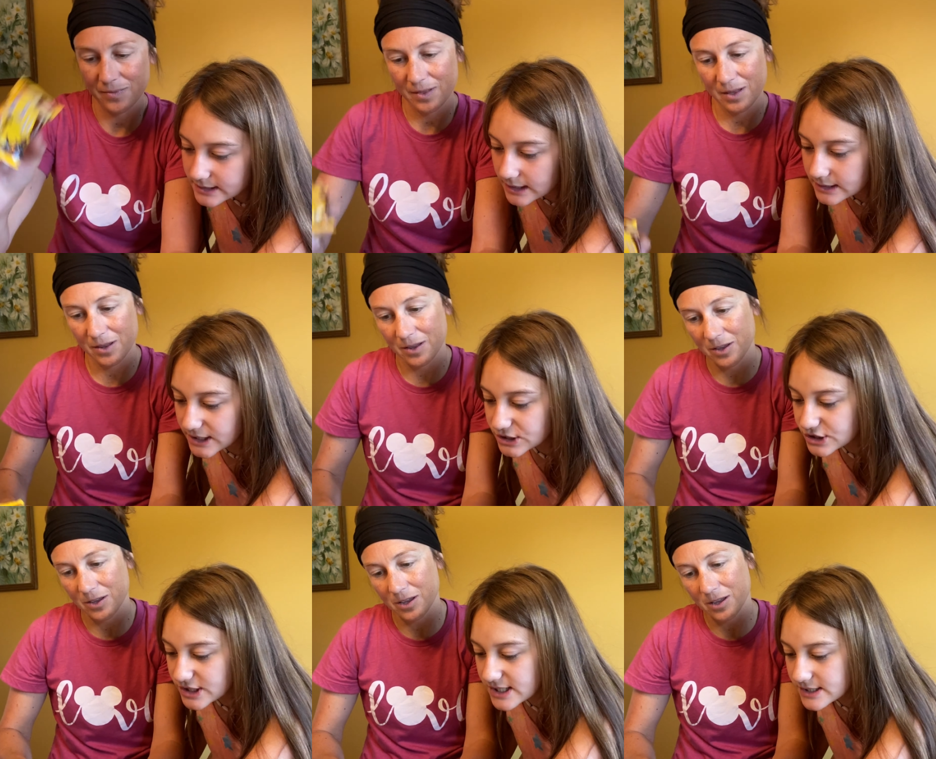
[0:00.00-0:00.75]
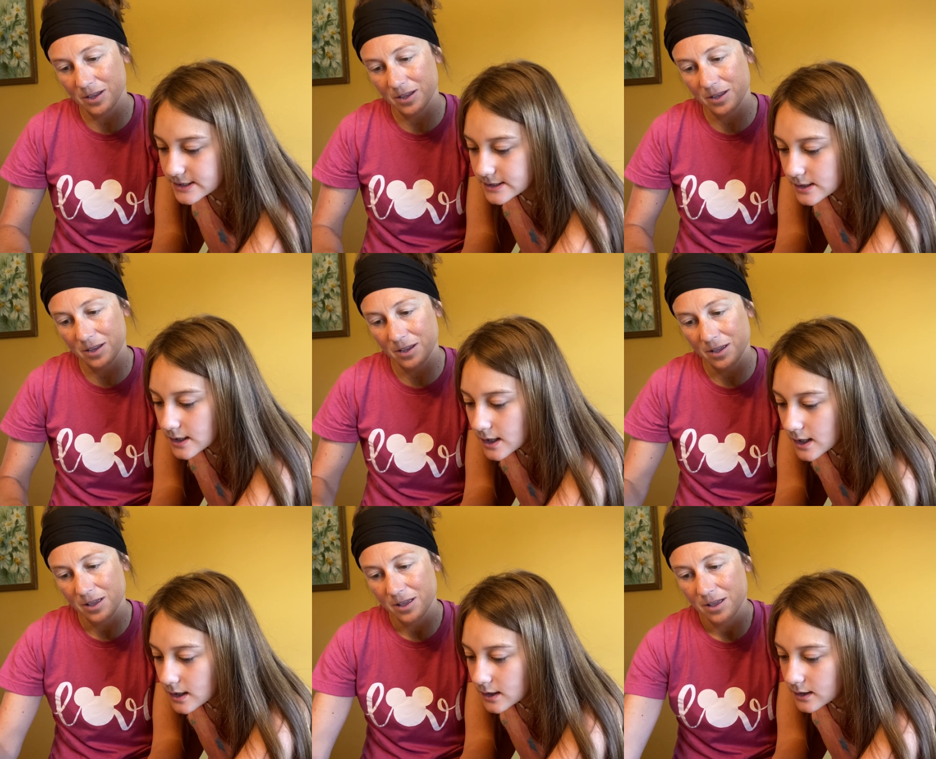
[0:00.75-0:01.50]
Speaker 1: delicious
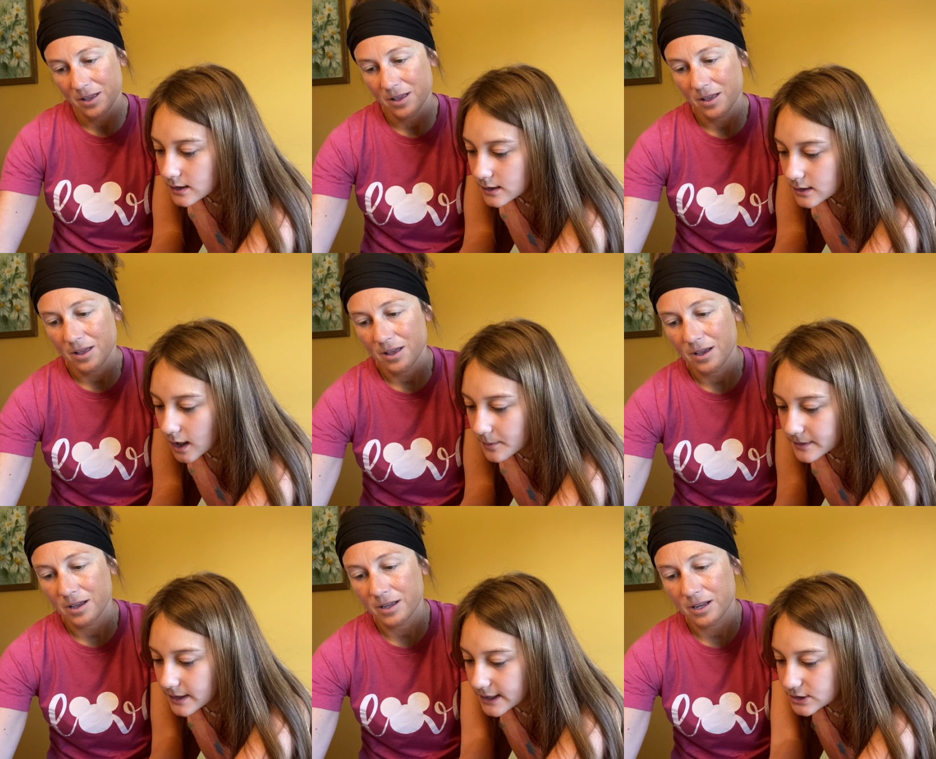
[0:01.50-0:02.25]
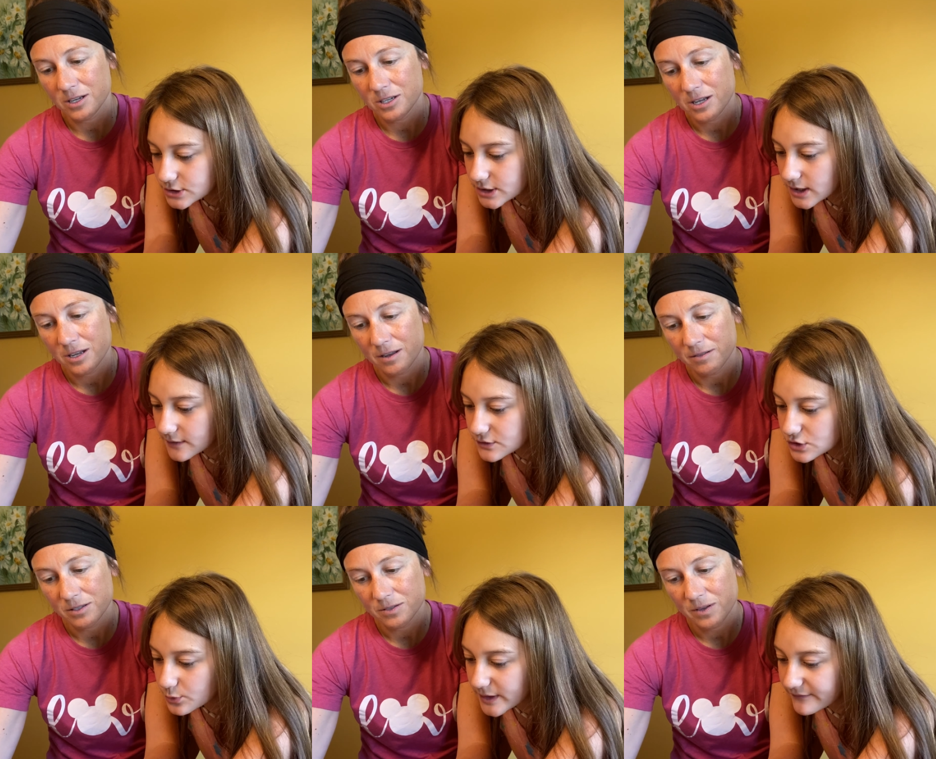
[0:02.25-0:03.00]
combination of
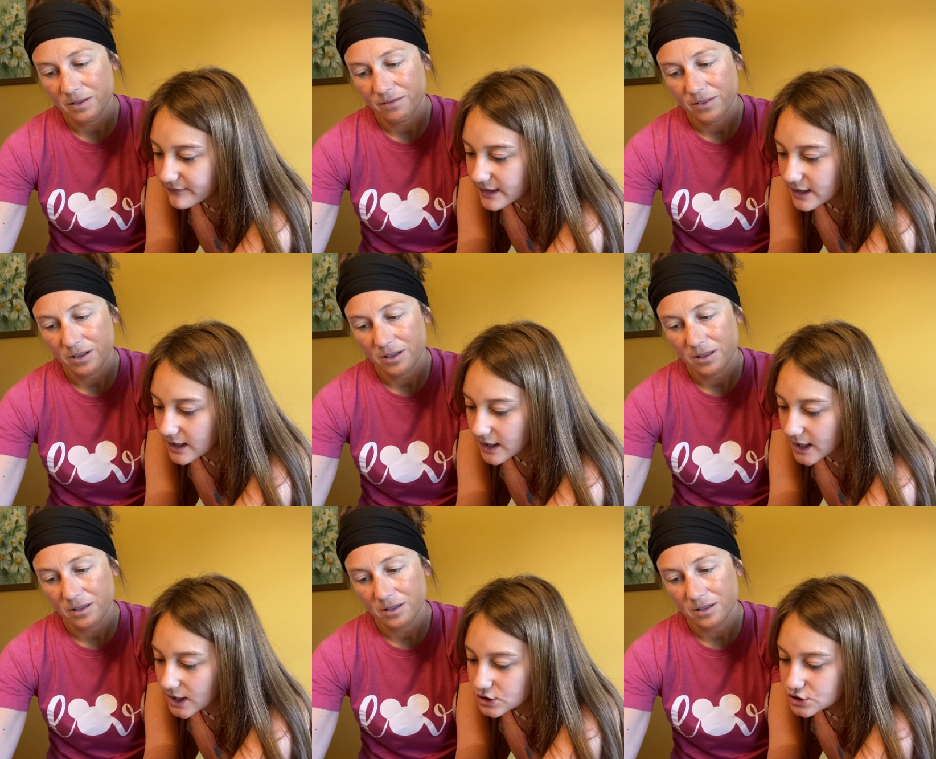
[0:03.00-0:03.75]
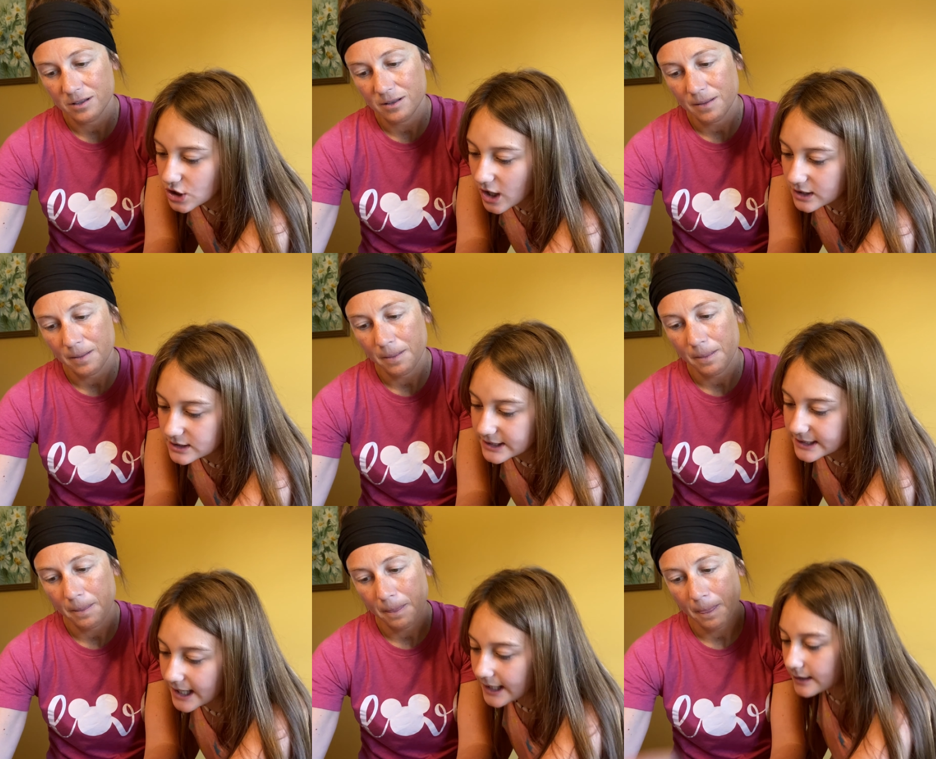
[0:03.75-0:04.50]
sweet vanilla and
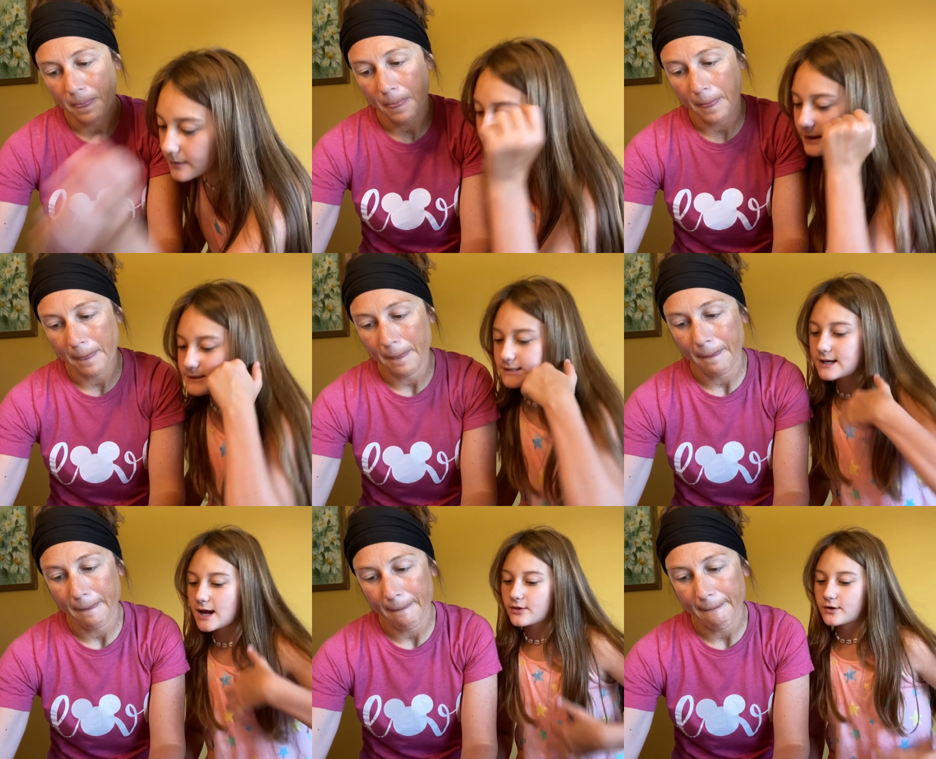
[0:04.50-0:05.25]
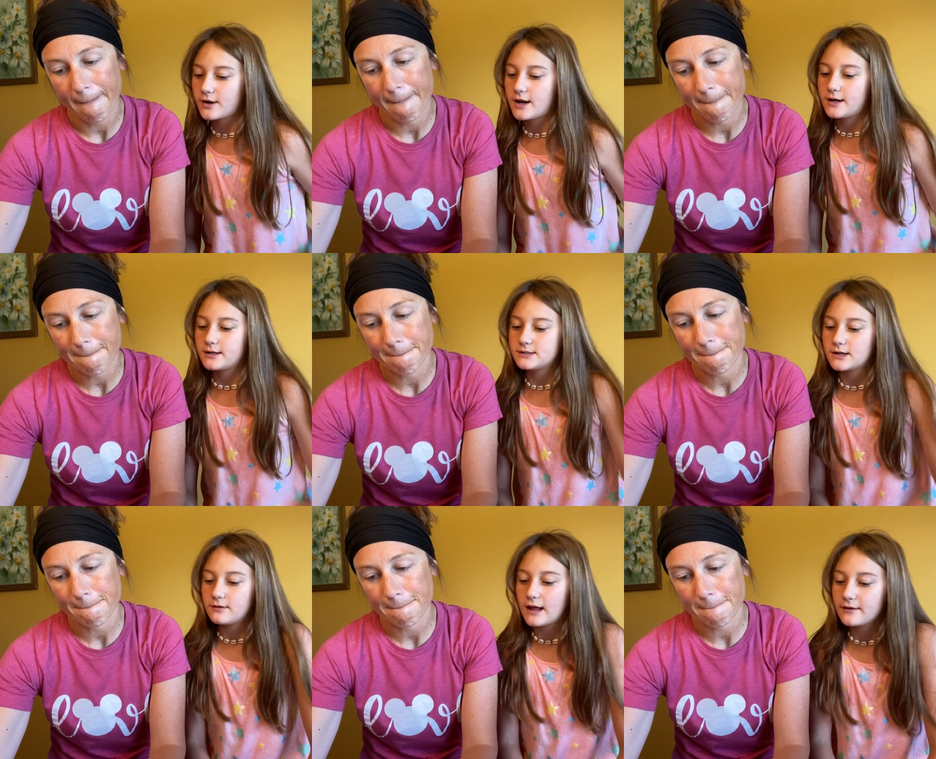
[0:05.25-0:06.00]
chocolate cake mixed together in a
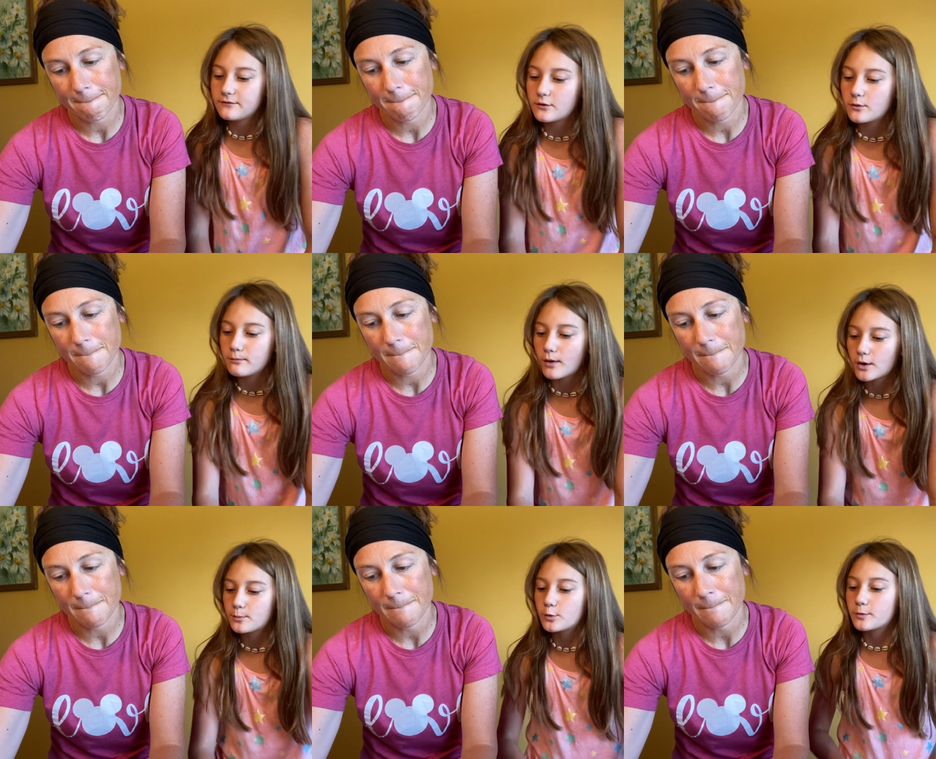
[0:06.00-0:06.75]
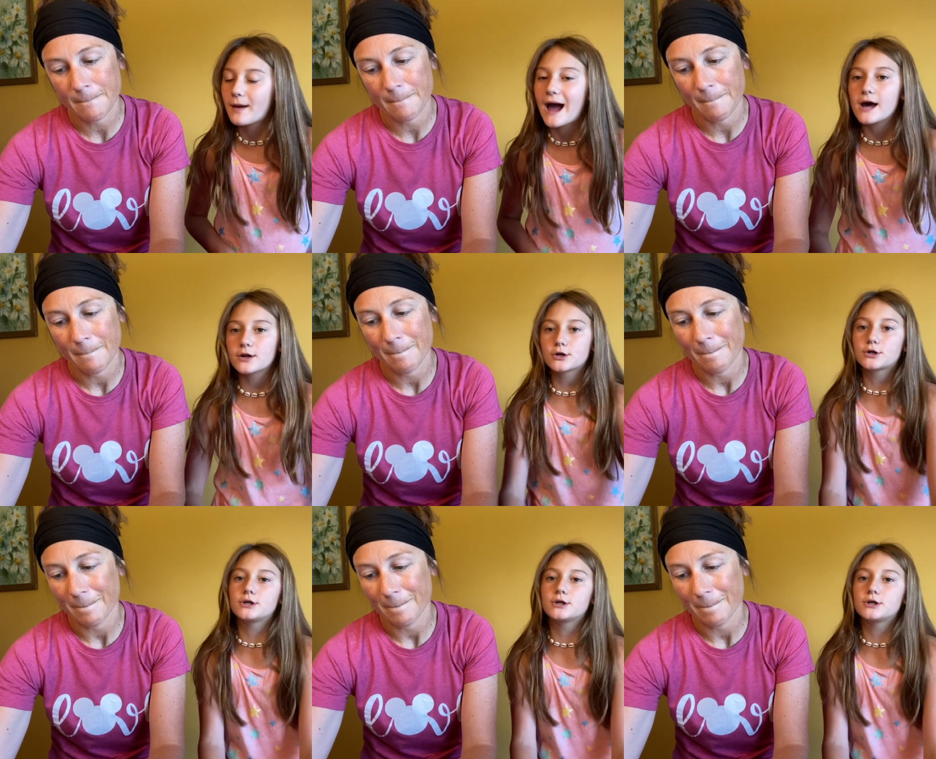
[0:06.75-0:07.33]
delightful marbled pattern.